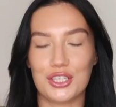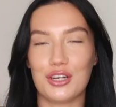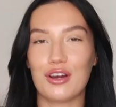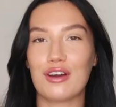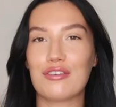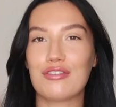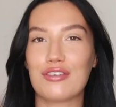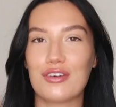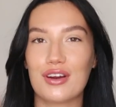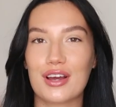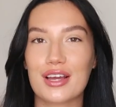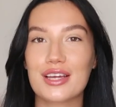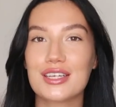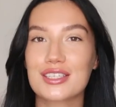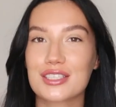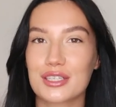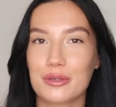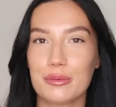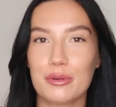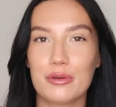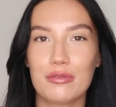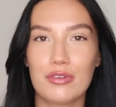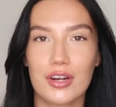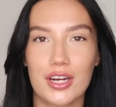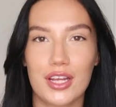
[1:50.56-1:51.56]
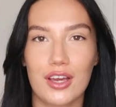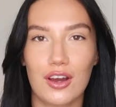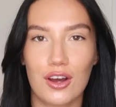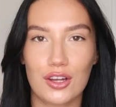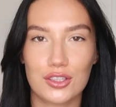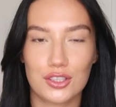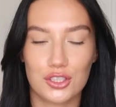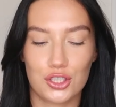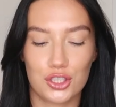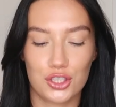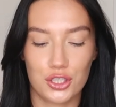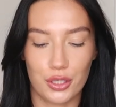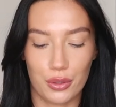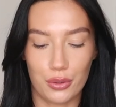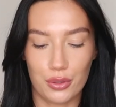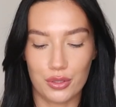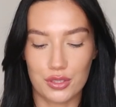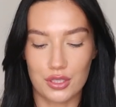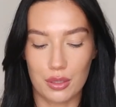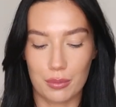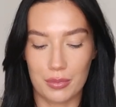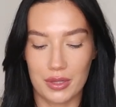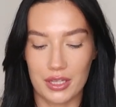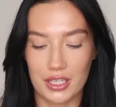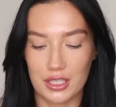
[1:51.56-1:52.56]
year I feel like it's going to be really hard to show you
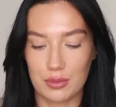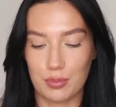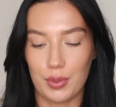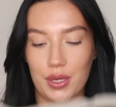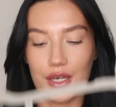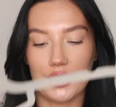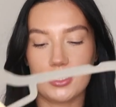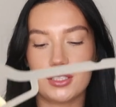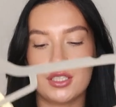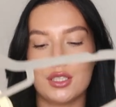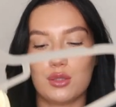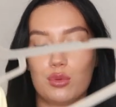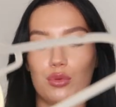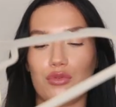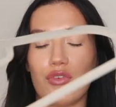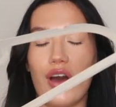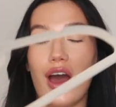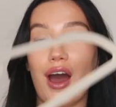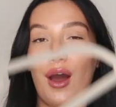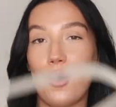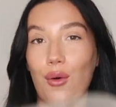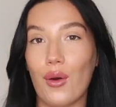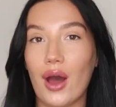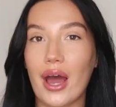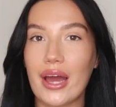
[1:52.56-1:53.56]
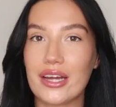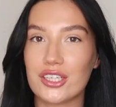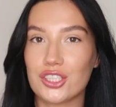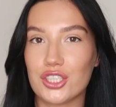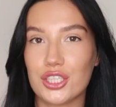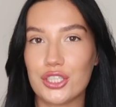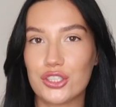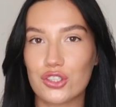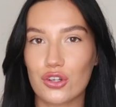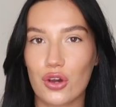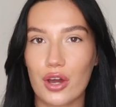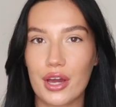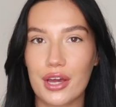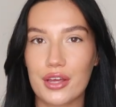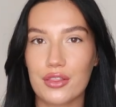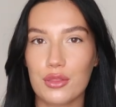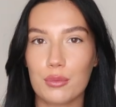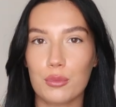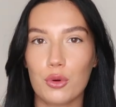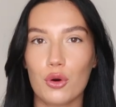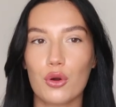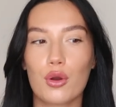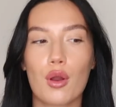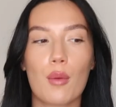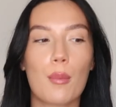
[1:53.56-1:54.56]
some of these pieces without actually trying
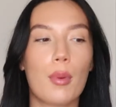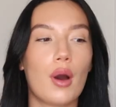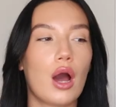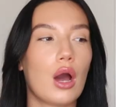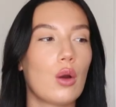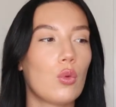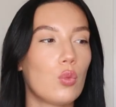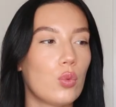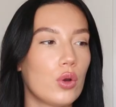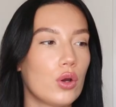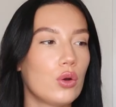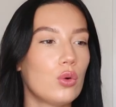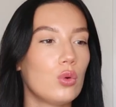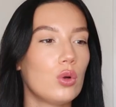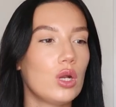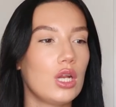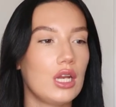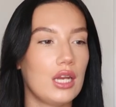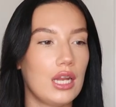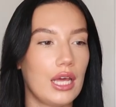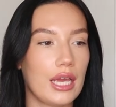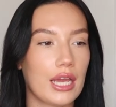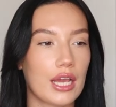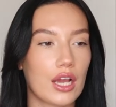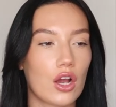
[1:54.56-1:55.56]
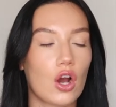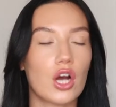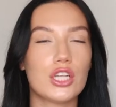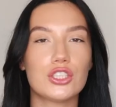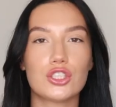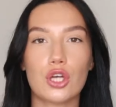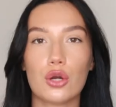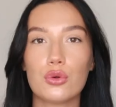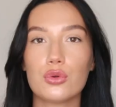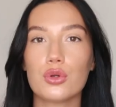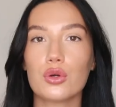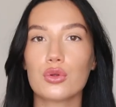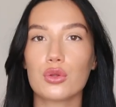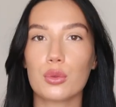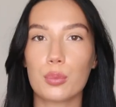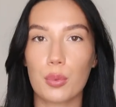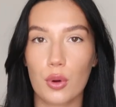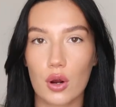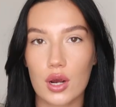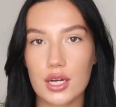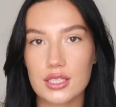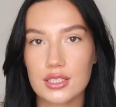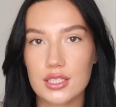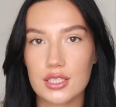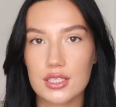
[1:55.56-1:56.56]
them on but I will link. I don't know the
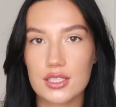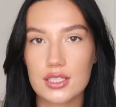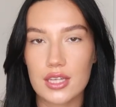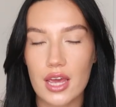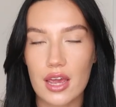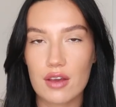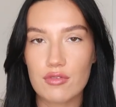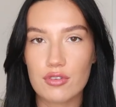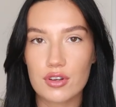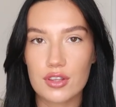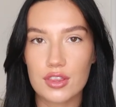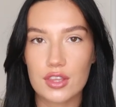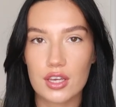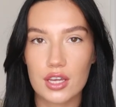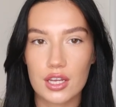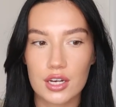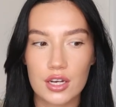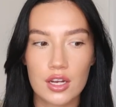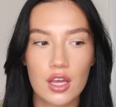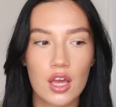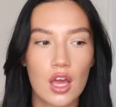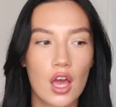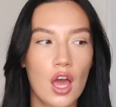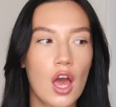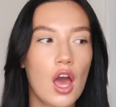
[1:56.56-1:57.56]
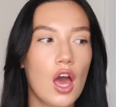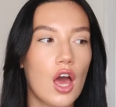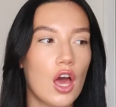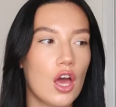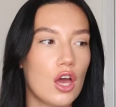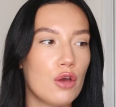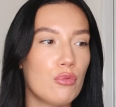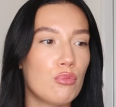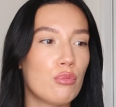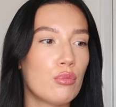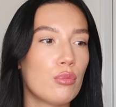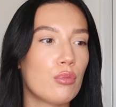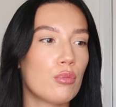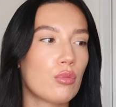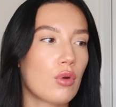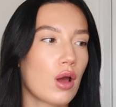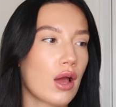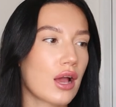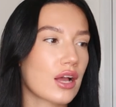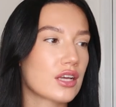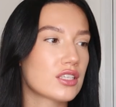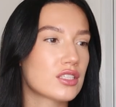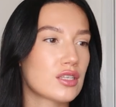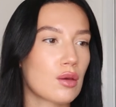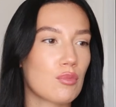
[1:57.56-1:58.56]
prices to everything um,
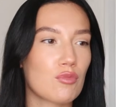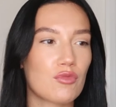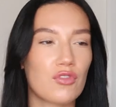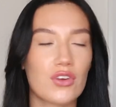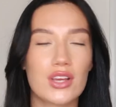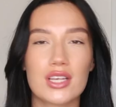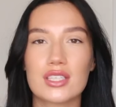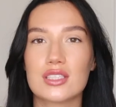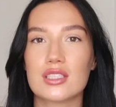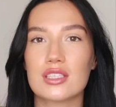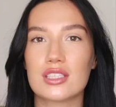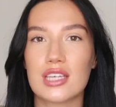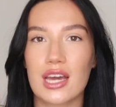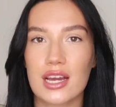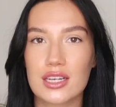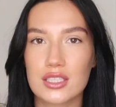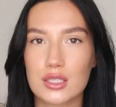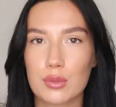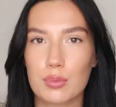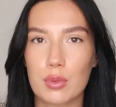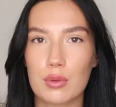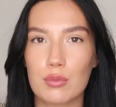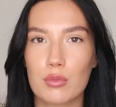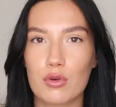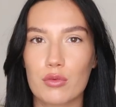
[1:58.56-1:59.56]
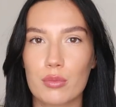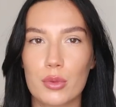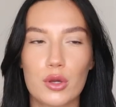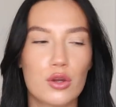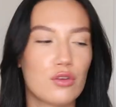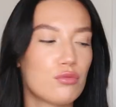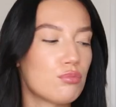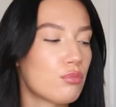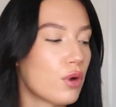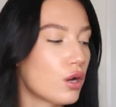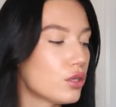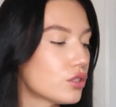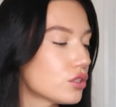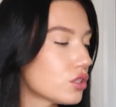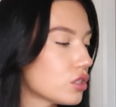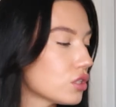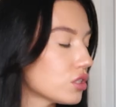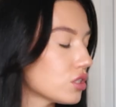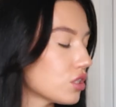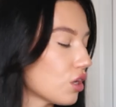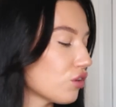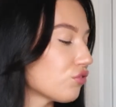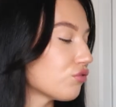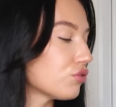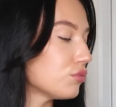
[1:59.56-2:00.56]
like some things the tags have been removed. Most of the
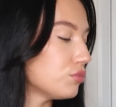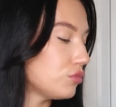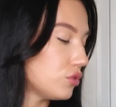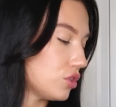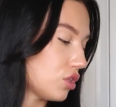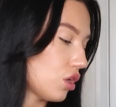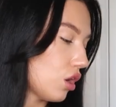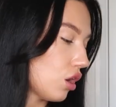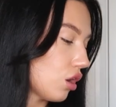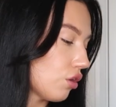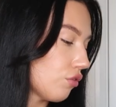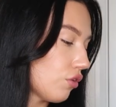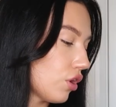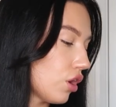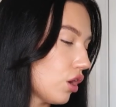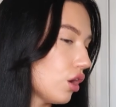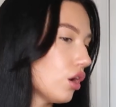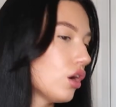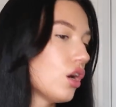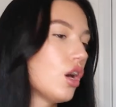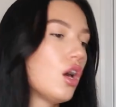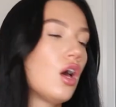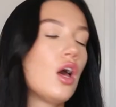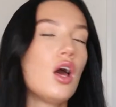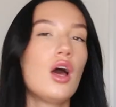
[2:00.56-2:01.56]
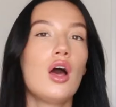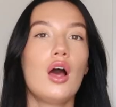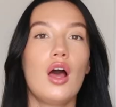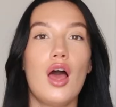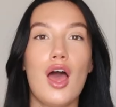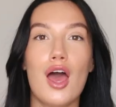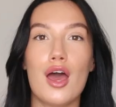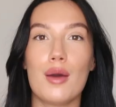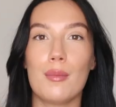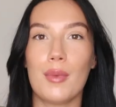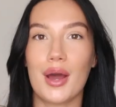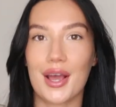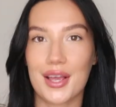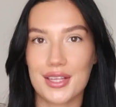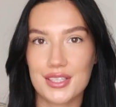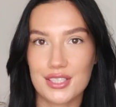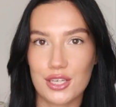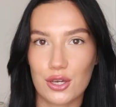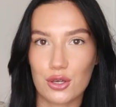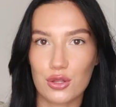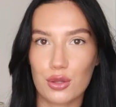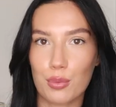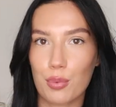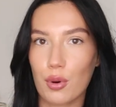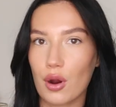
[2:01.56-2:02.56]
stuff from Zara um, I can tell you the